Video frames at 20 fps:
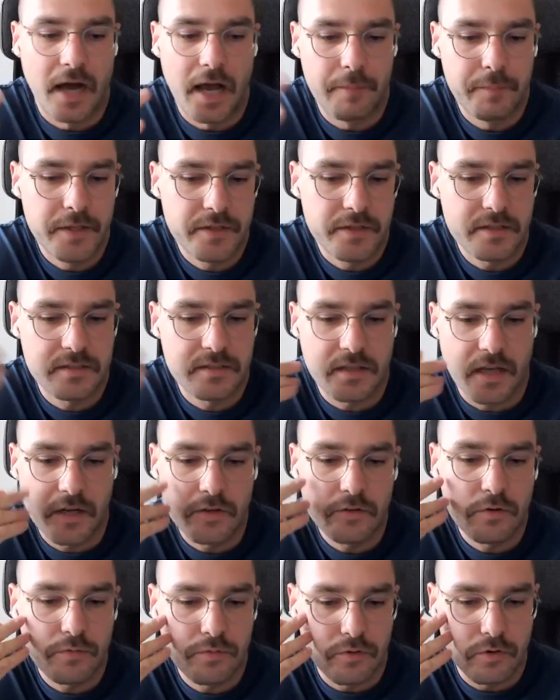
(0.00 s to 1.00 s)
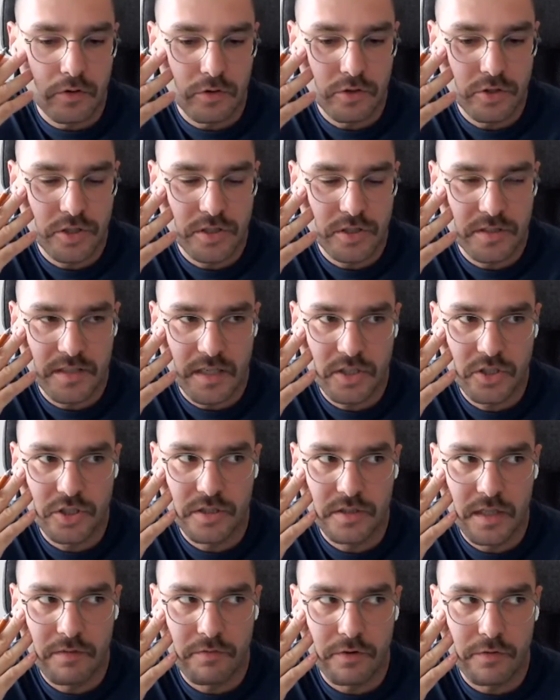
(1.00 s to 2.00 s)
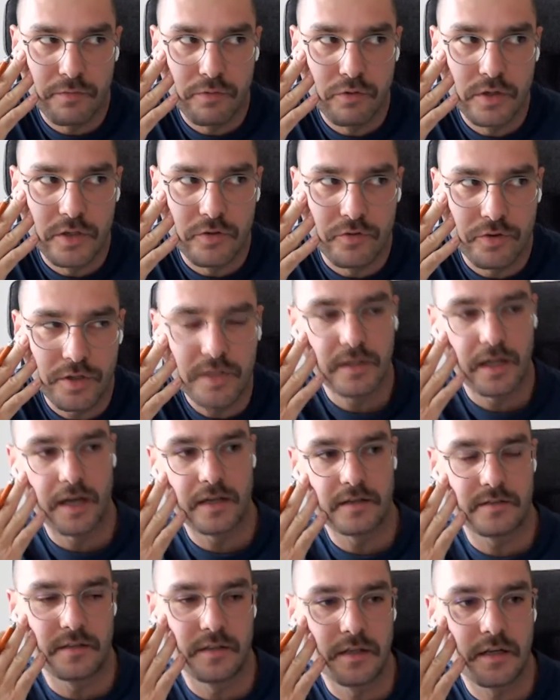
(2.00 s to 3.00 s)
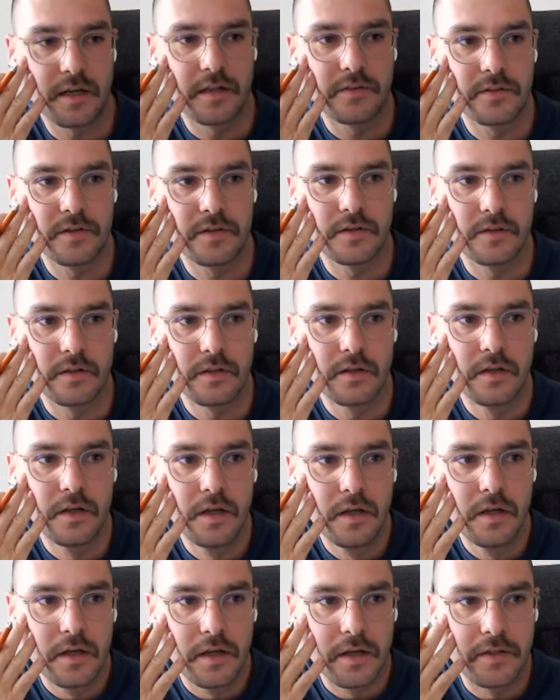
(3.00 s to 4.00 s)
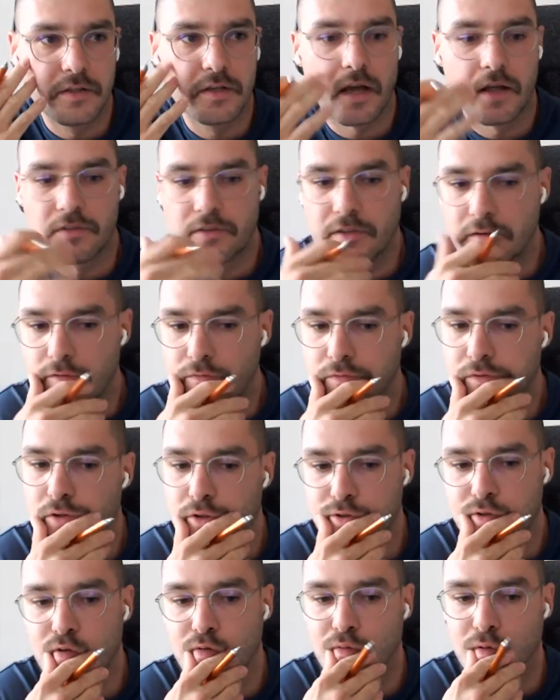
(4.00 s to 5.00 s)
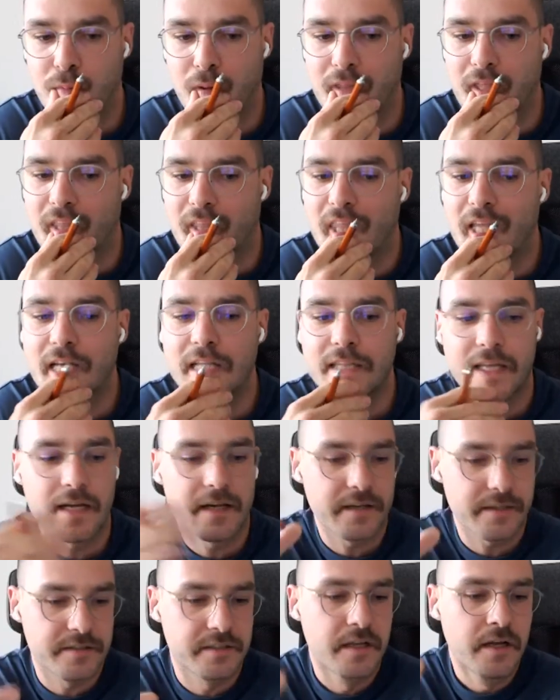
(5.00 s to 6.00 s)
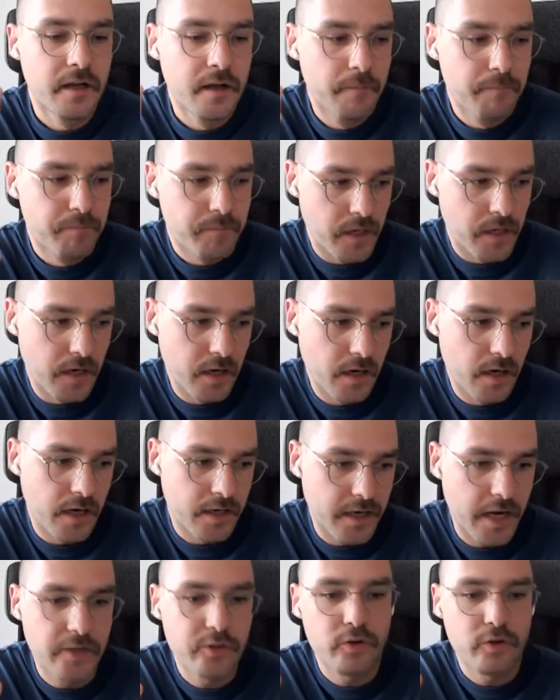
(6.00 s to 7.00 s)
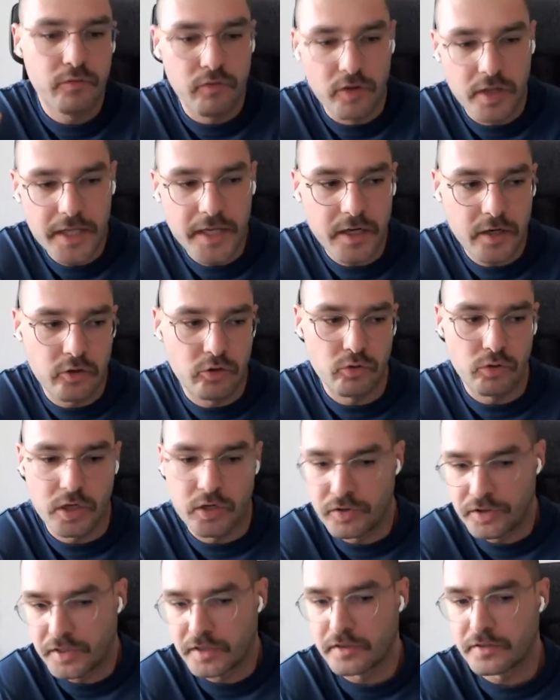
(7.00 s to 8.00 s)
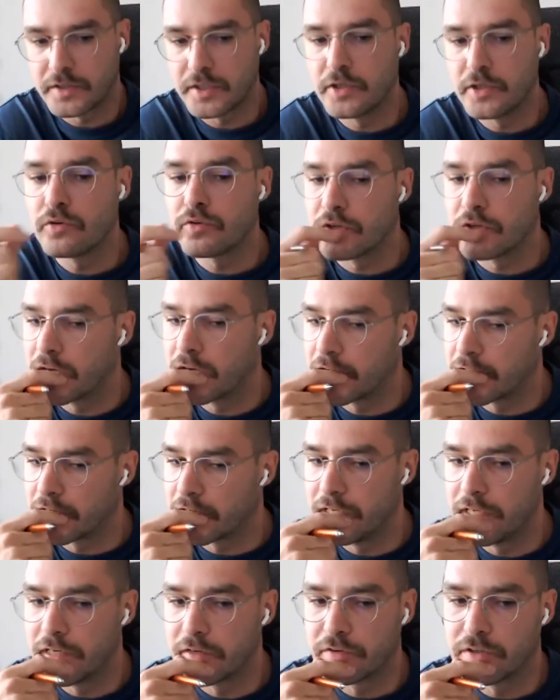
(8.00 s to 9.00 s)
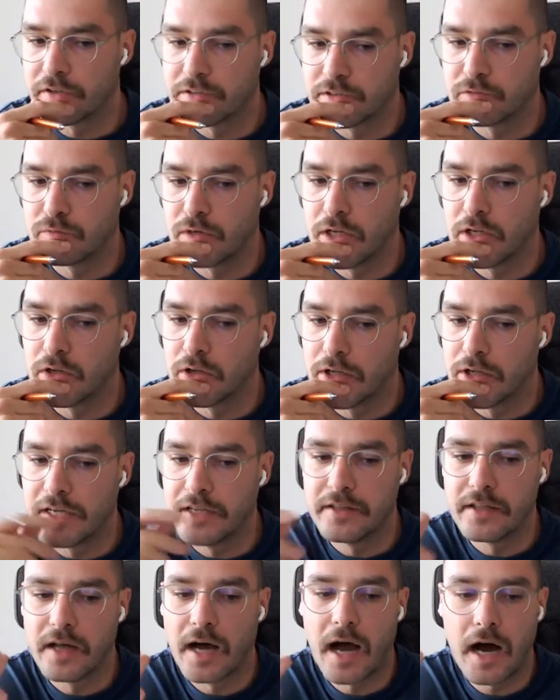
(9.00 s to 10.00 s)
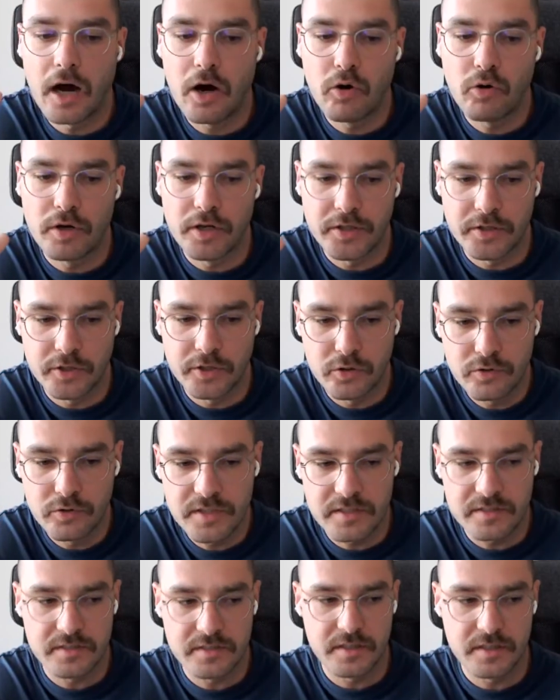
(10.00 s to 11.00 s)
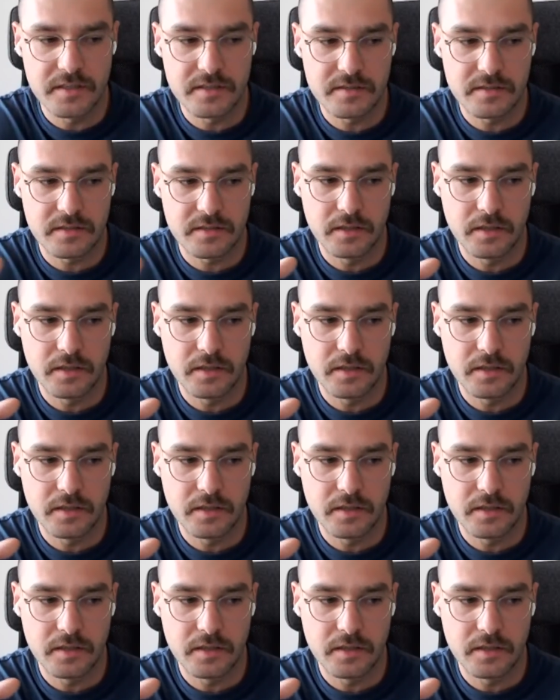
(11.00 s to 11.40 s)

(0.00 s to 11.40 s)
I mean, this kind of urge is actually never fully realized in Kantian philosophy. But I think there's a kind of link to a critical theory here as well, in how it uses this